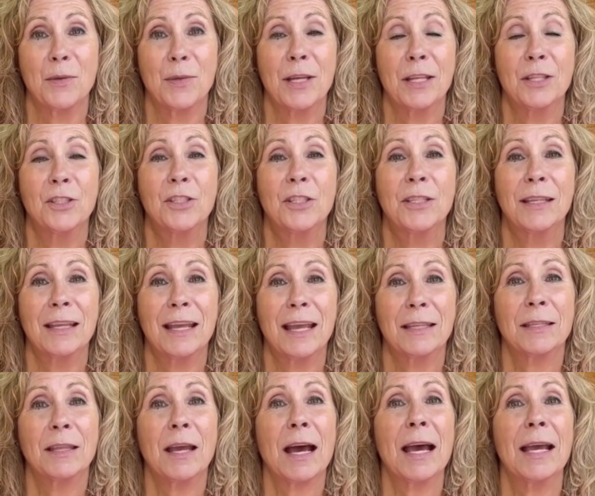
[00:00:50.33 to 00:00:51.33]
region
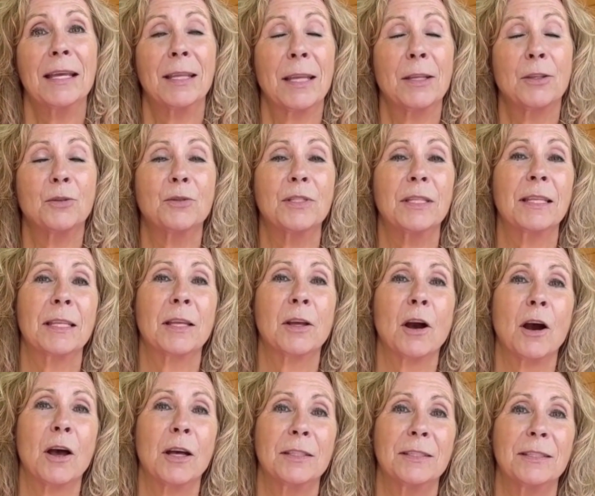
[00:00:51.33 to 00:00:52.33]
and the high electricity
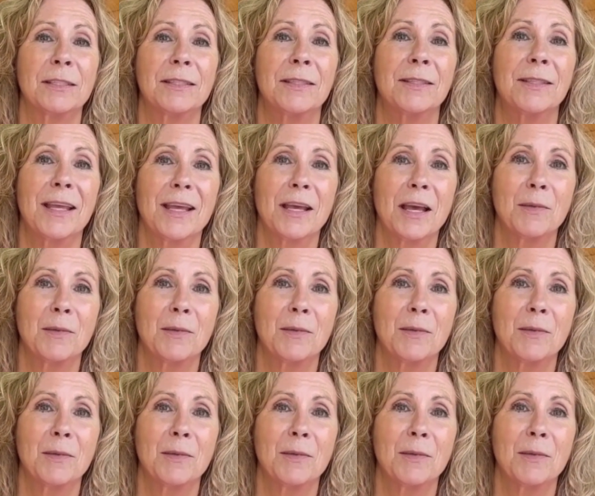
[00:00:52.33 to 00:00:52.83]
costs,